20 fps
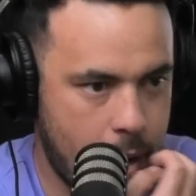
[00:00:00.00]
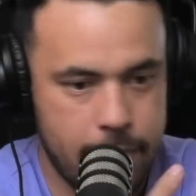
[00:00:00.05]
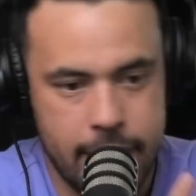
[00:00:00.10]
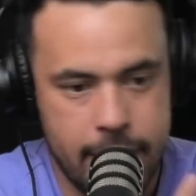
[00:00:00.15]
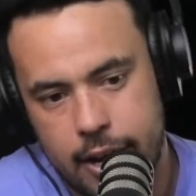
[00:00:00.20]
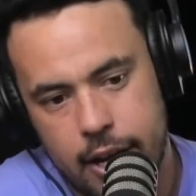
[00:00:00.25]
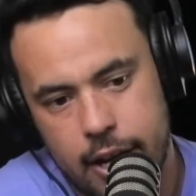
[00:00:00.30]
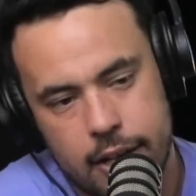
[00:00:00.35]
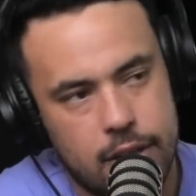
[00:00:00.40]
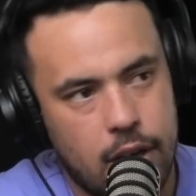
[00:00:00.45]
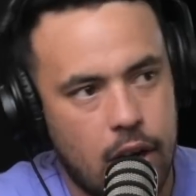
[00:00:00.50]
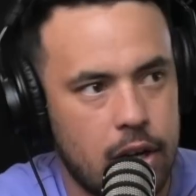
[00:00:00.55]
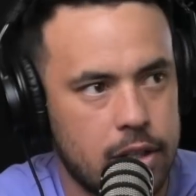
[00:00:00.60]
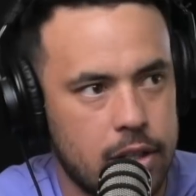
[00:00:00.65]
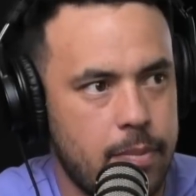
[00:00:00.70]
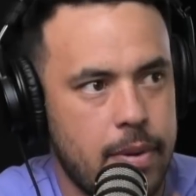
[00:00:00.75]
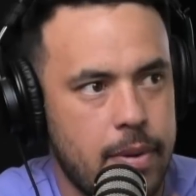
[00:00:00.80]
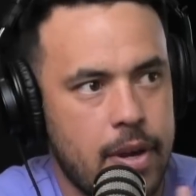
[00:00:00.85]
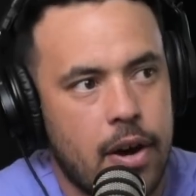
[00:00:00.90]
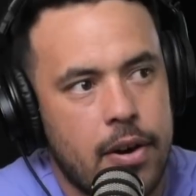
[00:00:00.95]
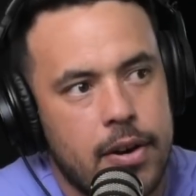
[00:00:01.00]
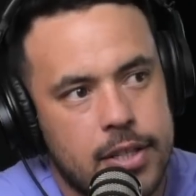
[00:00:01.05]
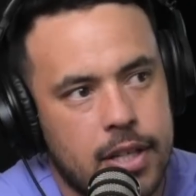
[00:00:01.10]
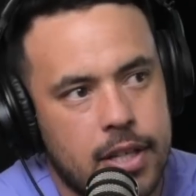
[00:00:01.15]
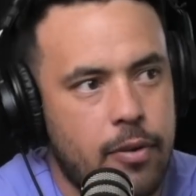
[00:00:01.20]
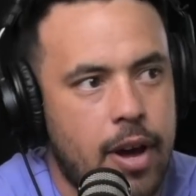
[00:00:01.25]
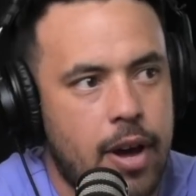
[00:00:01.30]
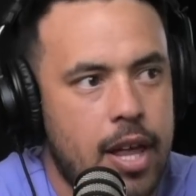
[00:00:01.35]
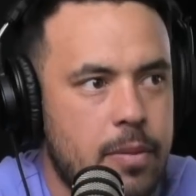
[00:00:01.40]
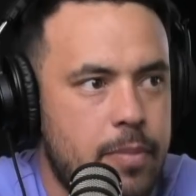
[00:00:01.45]
he goes, oh, to be honest,
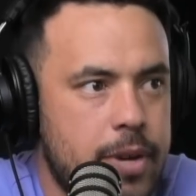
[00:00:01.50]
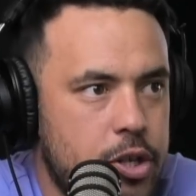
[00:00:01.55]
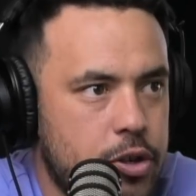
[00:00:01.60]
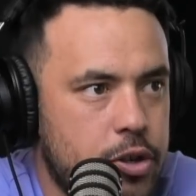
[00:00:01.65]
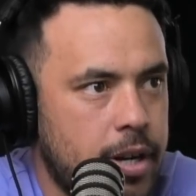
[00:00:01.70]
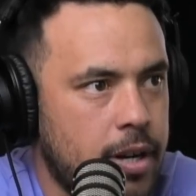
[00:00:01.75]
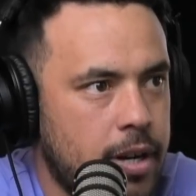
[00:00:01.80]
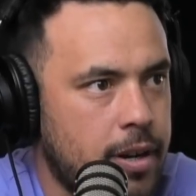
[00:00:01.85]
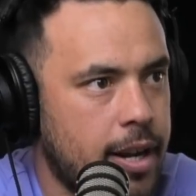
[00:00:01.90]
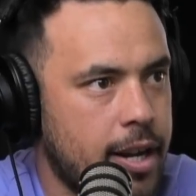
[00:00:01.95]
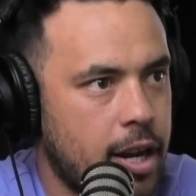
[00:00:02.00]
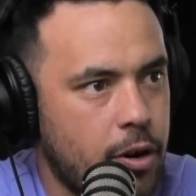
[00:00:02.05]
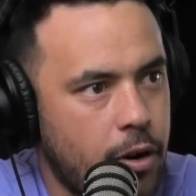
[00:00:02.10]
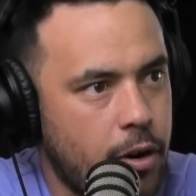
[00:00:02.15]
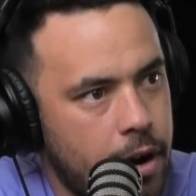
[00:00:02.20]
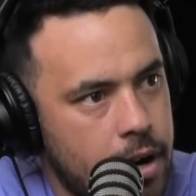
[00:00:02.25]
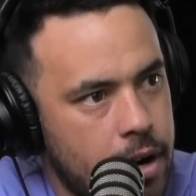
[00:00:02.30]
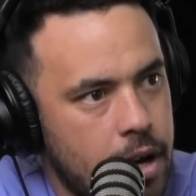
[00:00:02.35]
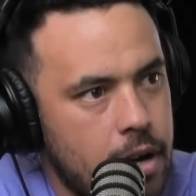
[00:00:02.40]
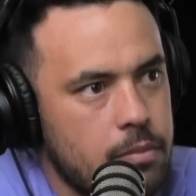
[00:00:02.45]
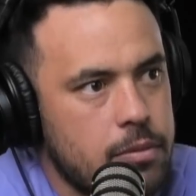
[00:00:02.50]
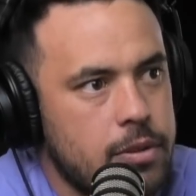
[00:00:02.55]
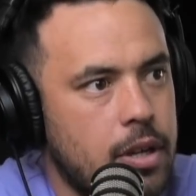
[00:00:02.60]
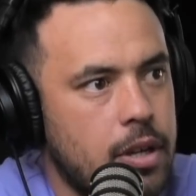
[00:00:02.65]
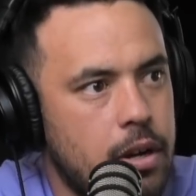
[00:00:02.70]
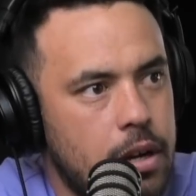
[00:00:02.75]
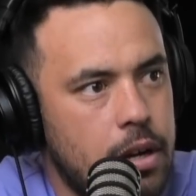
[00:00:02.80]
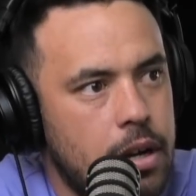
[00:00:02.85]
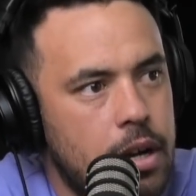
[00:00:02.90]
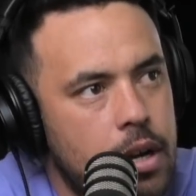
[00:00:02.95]
I'd rather be treated like a grown-up.
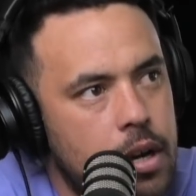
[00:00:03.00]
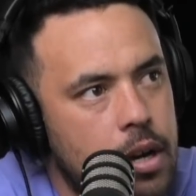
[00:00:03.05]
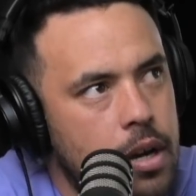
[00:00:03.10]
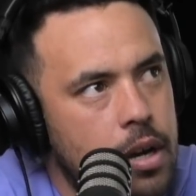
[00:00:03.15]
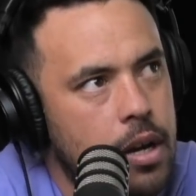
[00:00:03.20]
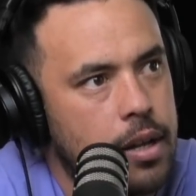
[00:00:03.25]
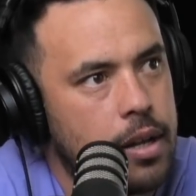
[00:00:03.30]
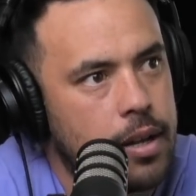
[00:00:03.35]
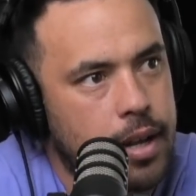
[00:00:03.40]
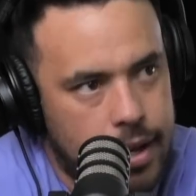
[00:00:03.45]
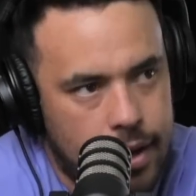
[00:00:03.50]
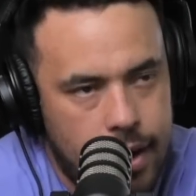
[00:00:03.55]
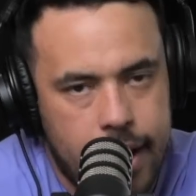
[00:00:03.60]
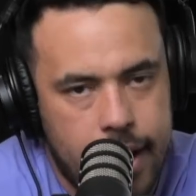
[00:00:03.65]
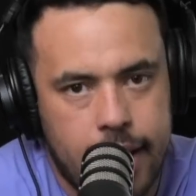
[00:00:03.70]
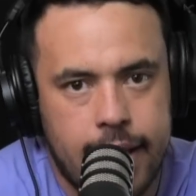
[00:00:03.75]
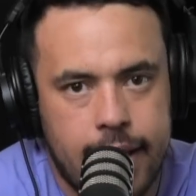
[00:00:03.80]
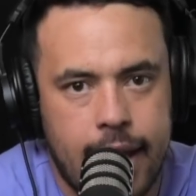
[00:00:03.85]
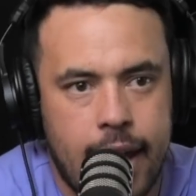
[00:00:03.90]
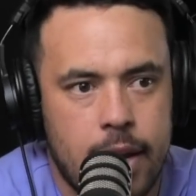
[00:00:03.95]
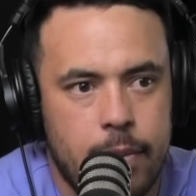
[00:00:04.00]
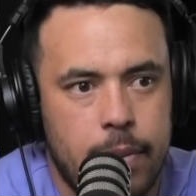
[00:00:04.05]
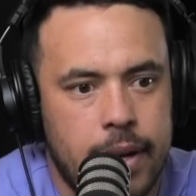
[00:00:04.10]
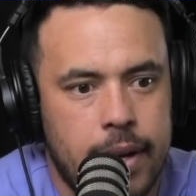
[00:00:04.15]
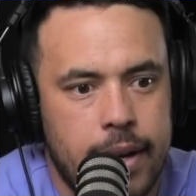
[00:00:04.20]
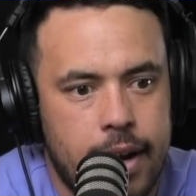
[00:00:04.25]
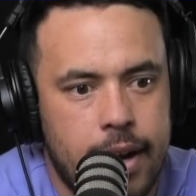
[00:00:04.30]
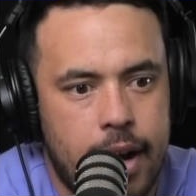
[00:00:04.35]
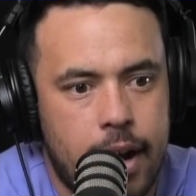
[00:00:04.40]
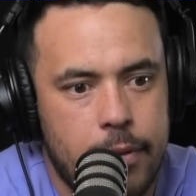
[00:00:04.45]
So like
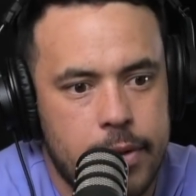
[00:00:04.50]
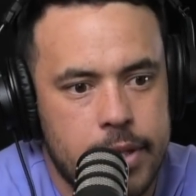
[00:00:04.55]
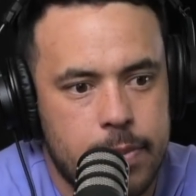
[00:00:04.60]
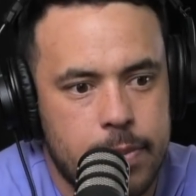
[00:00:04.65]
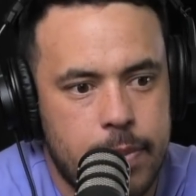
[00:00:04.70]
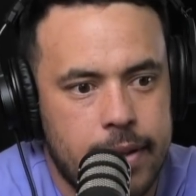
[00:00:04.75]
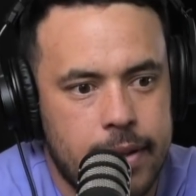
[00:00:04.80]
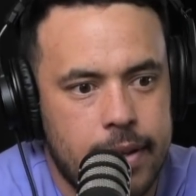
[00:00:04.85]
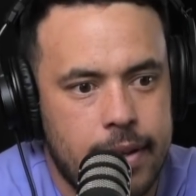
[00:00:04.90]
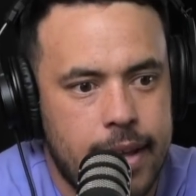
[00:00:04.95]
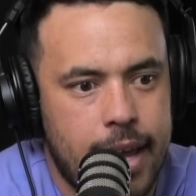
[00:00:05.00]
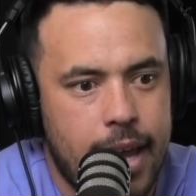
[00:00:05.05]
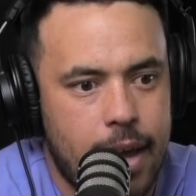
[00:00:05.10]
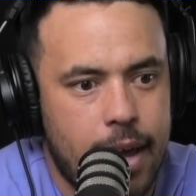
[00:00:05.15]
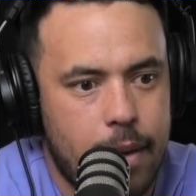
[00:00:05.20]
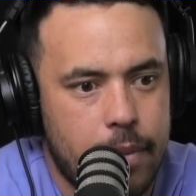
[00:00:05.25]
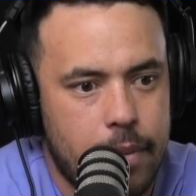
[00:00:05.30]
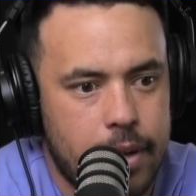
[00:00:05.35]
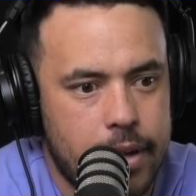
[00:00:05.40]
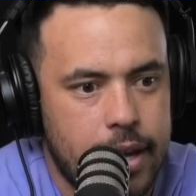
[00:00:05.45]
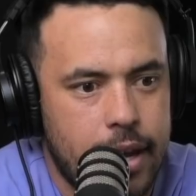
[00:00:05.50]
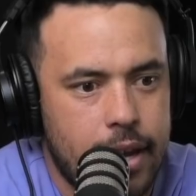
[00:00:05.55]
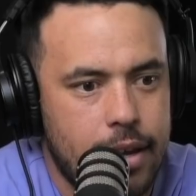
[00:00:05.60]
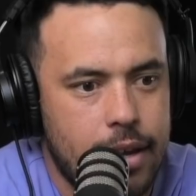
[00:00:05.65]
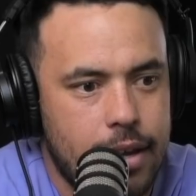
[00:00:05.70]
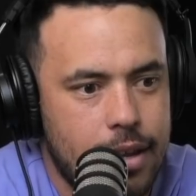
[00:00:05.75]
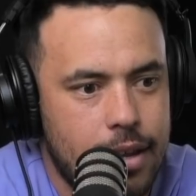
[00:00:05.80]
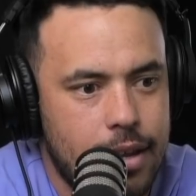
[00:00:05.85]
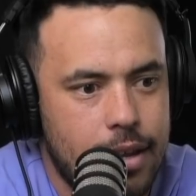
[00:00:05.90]
accountability, I respected that. But yeah.